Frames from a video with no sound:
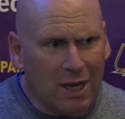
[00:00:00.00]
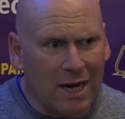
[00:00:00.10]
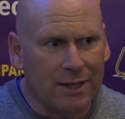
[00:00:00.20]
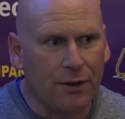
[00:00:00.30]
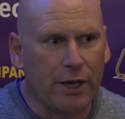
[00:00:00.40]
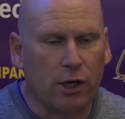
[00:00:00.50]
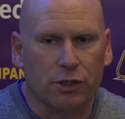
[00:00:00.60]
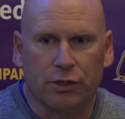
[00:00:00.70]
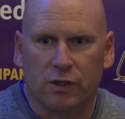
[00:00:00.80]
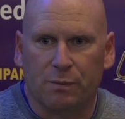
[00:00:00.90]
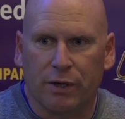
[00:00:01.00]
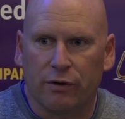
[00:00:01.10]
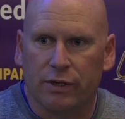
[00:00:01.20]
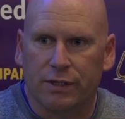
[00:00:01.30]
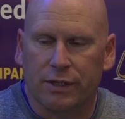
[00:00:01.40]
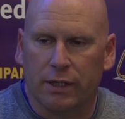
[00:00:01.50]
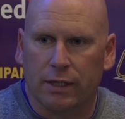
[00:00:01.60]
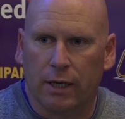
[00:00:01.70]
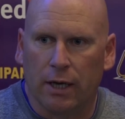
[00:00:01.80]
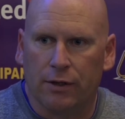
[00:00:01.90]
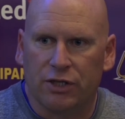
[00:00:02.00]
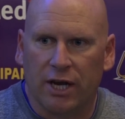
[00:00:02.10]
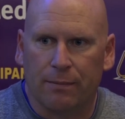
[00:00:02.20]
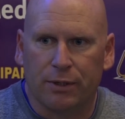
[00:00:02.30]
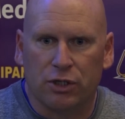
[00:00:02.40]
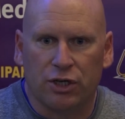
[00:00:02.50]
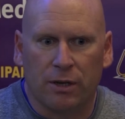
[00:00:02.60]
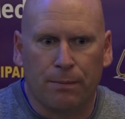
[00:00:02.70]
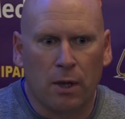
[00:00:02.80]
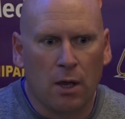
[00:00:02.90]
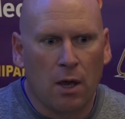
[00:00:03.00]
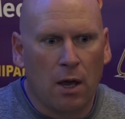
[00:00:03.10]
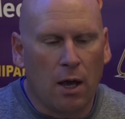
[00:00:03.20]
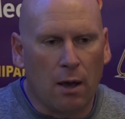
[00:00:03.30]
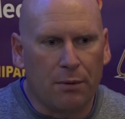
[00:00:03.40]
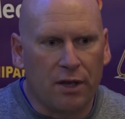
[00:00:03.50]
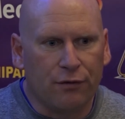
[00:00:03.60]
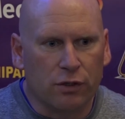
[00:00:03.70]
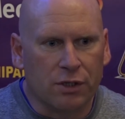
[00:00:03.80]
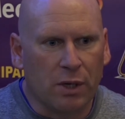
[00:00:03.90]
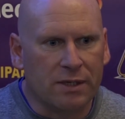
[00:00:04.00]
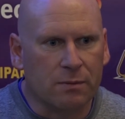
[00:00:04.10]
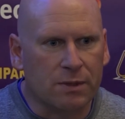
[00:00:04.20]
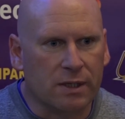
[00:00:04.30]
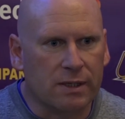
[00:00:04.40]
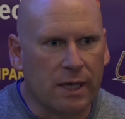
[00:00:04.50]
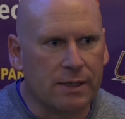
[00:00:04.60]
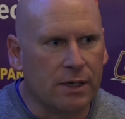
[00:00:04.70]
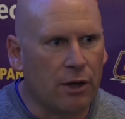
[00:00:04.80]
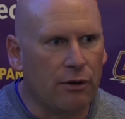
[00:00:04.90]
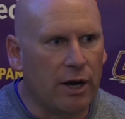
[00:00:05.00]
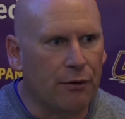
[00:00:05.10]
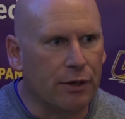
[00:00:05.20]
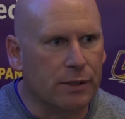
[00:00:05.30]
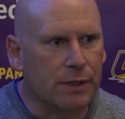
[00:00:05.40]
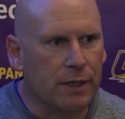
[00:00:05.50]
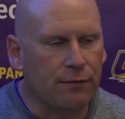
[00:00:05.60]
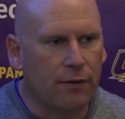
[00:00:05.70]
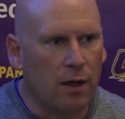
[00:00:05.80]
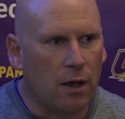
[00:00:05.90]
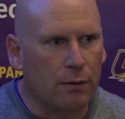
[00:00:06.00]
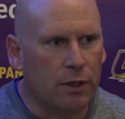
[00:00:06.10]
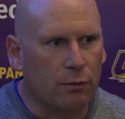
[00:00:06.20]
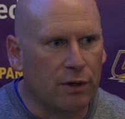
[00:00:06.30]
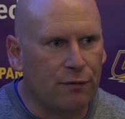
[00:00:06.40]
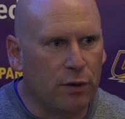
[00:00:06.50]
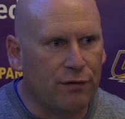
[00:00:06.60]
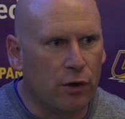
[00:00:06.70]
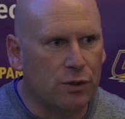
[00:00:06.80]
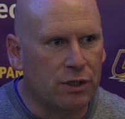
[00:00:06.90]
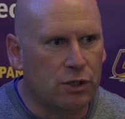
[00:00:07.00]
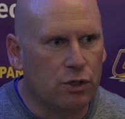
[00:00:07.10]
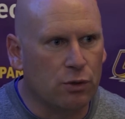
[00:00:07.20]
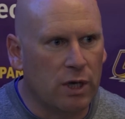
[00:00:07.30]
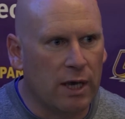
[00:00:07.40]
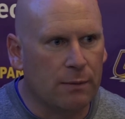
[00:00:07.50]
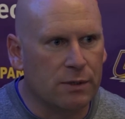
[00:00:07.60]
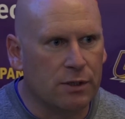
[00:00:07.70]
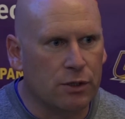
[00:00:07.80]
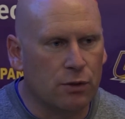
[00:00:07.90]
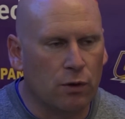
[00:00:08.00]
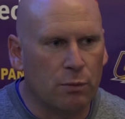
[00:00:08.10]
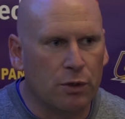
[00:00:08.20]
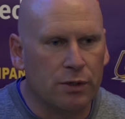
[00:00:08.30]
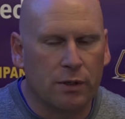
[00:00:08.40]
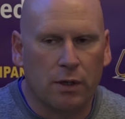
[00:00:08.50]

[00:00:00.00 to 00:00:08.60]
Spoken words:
Glad that they got to experience the championship, but they've also had some success in other areas. We've hosted two games in the tournament